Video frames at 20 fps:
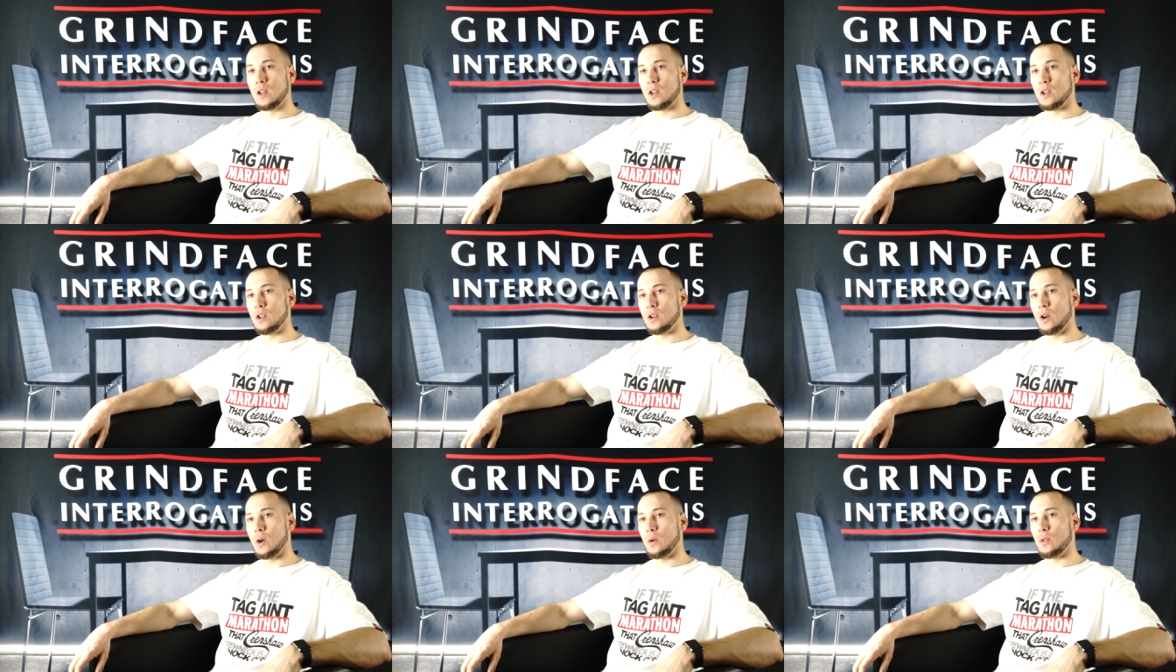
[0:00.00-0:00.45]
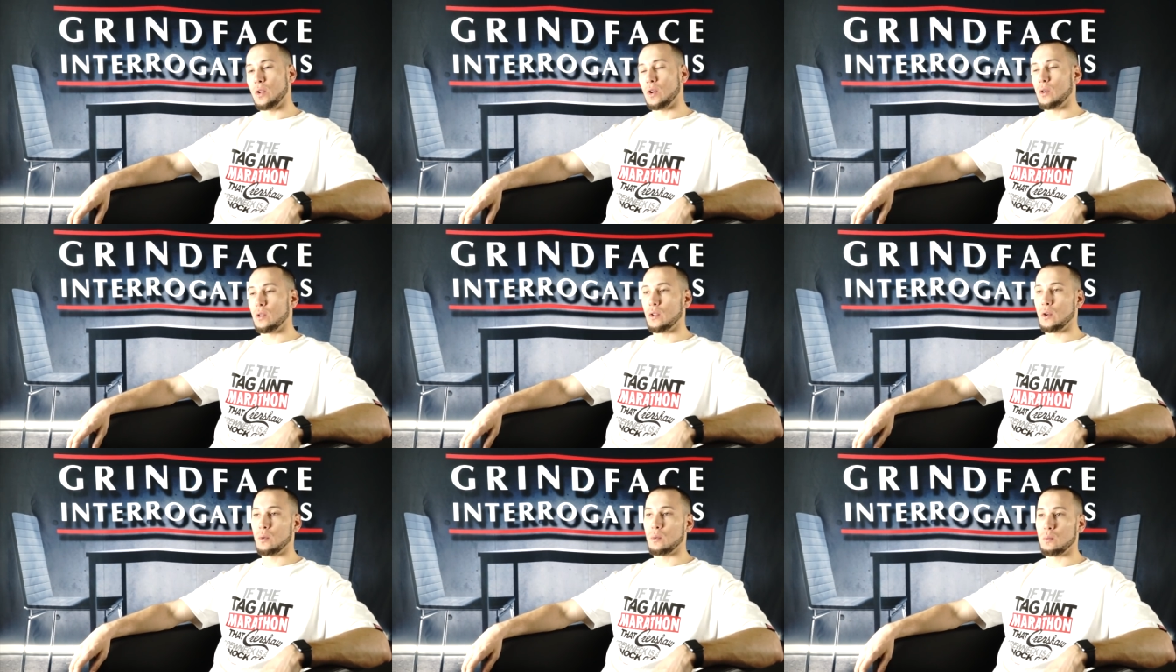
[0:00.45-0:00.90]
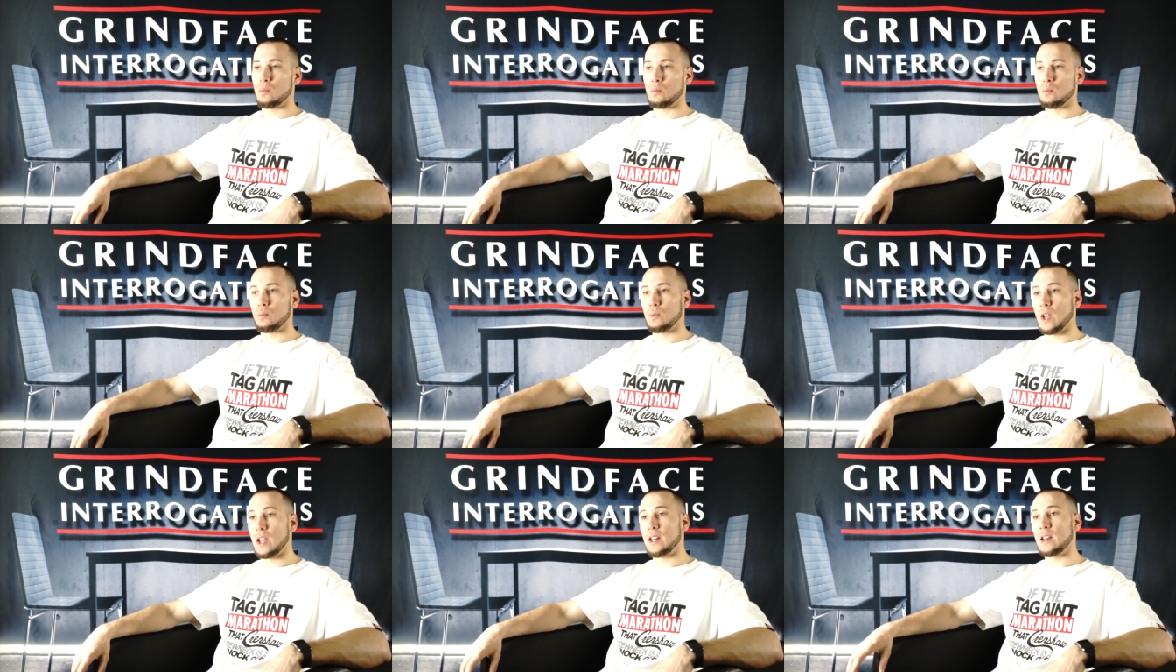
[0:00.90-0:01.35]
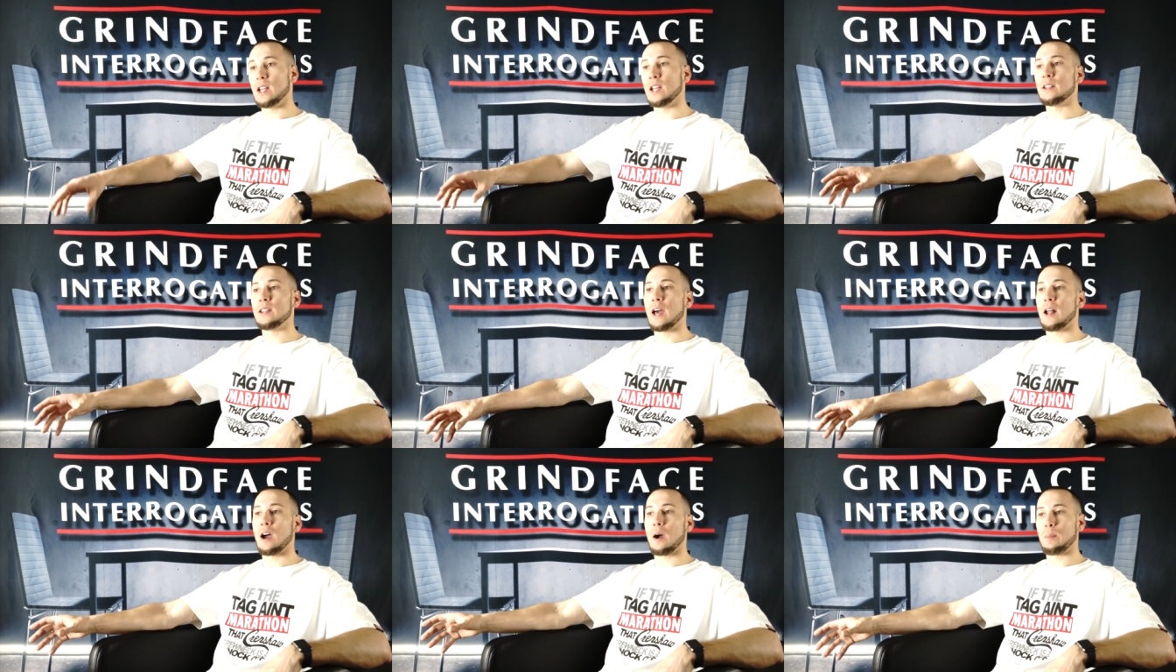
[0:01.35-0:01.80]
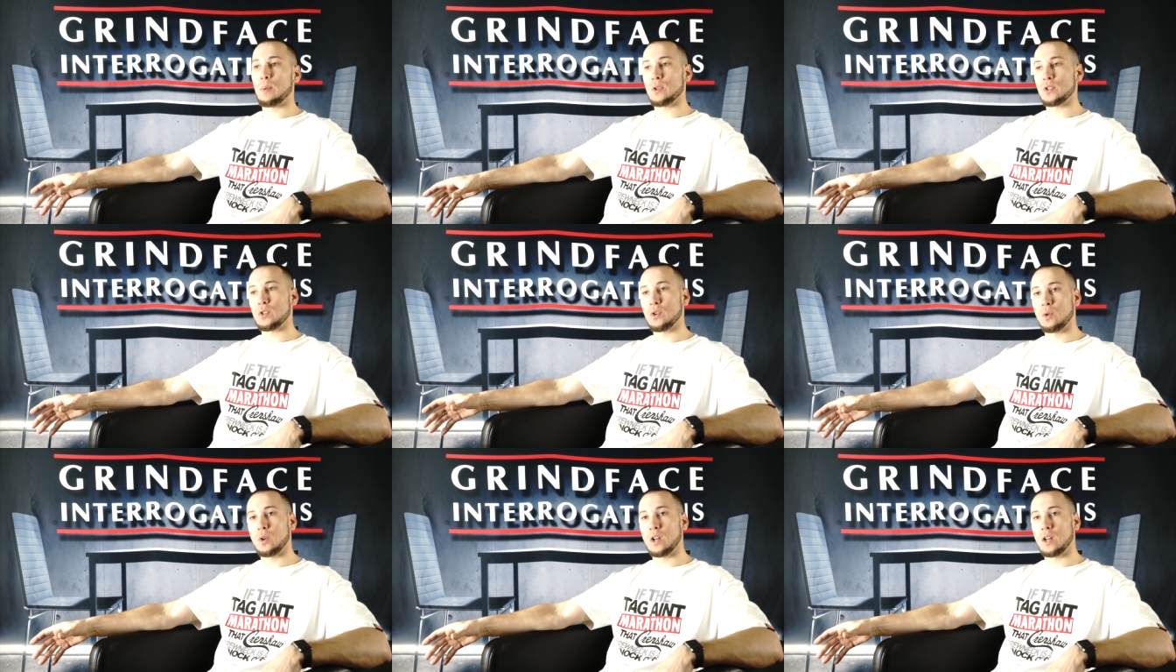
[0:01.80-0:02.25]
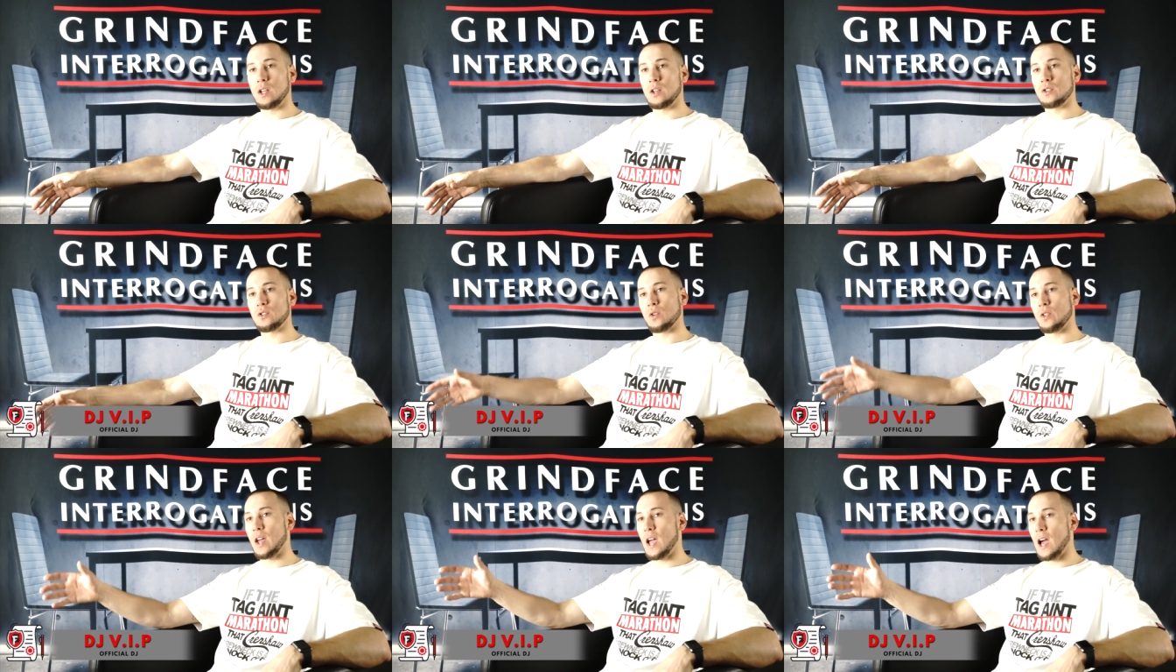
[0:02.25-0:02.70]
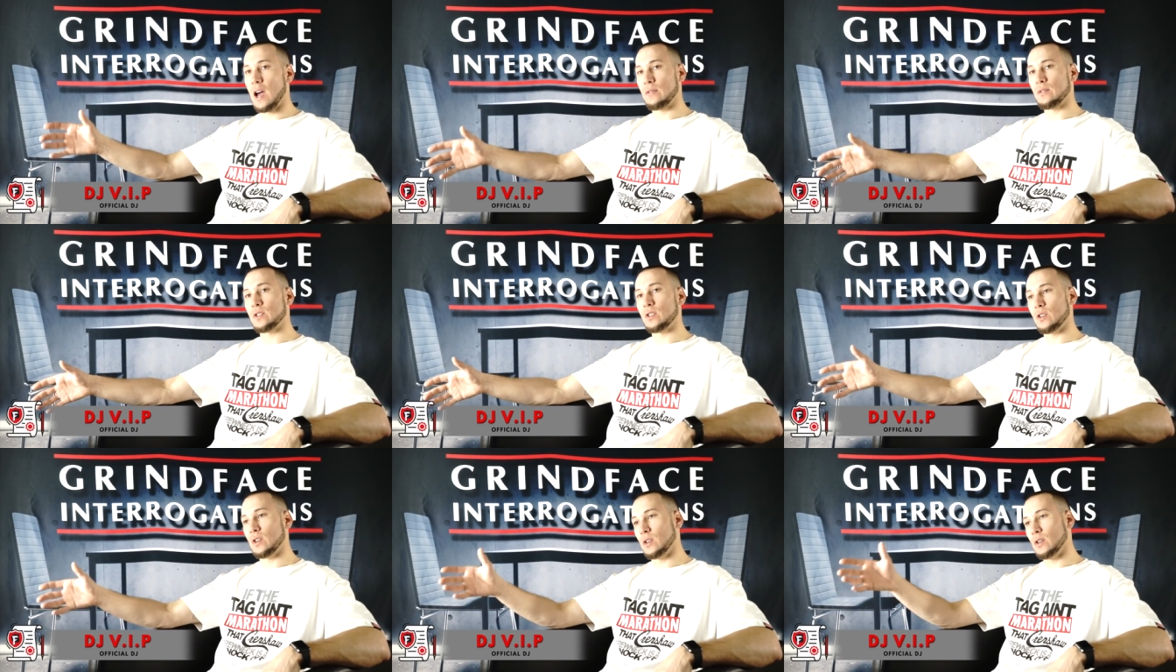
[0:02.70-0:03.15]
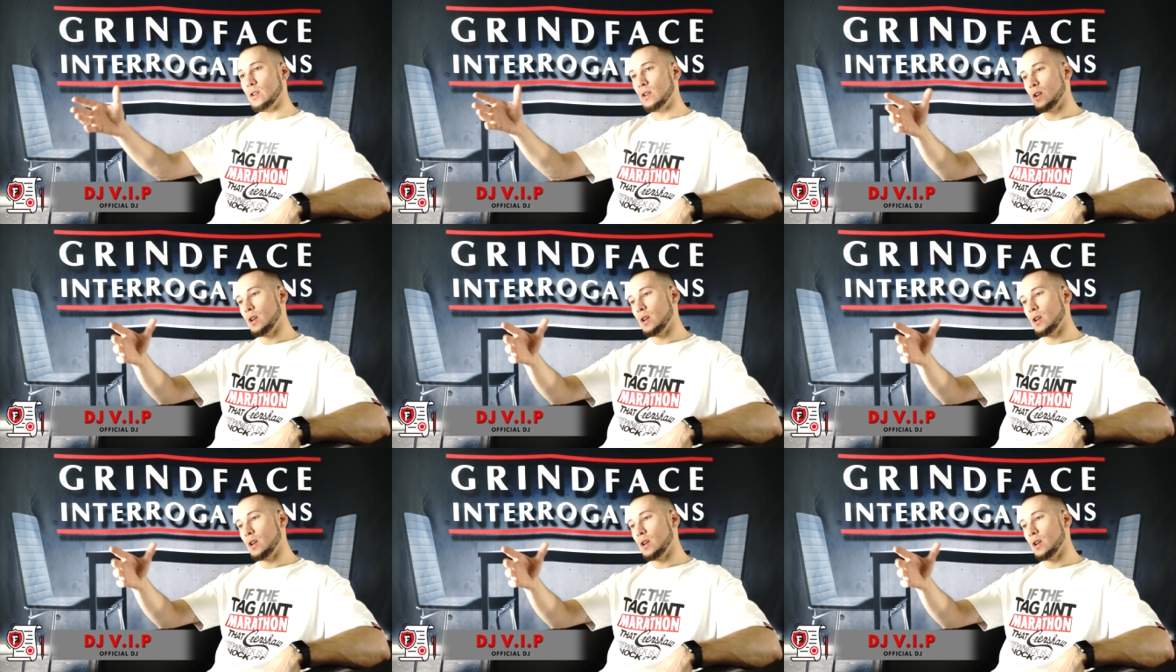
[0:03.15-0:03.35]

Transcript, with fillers: you know, and they're they're they need that opportunity, so they have to,